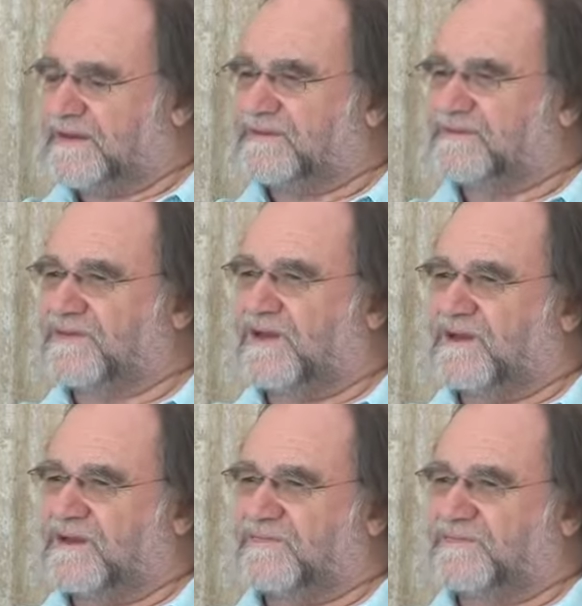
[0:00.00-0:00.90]
And
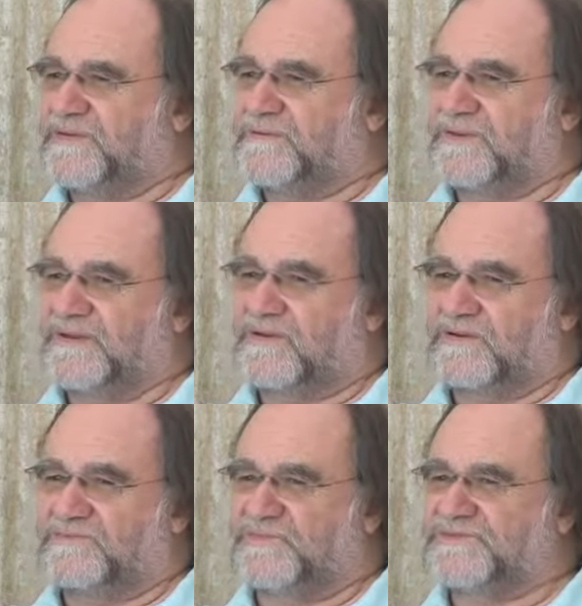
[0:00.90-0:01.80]
the people in our
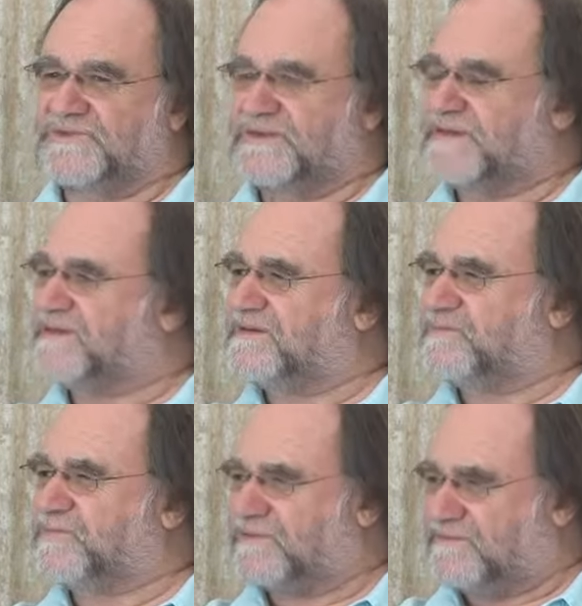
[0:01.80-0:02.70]
community here
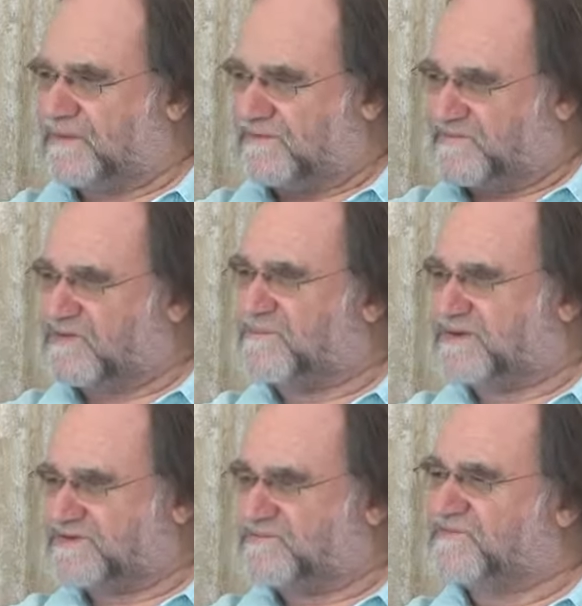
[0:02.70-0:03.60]
are very
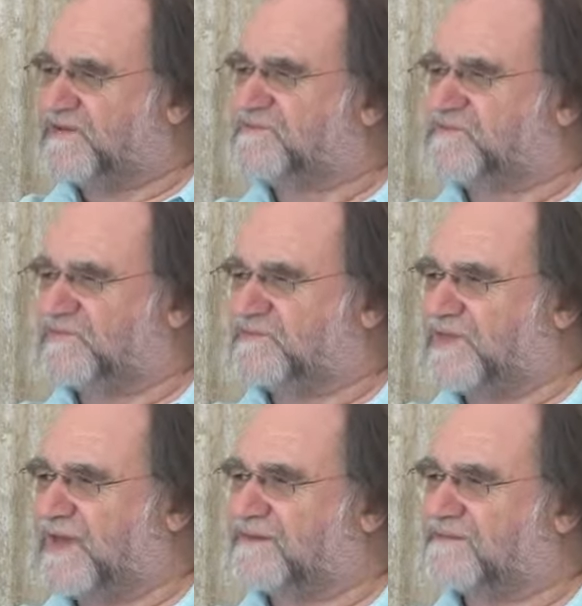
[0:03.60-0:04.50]
much in favor of
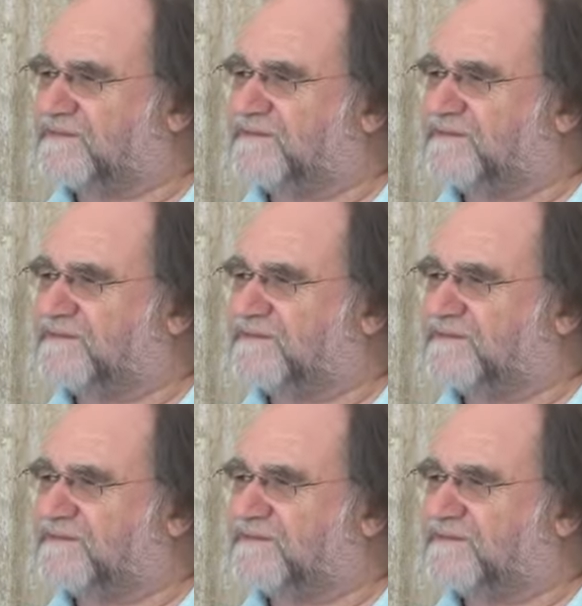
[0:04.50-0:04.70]
that.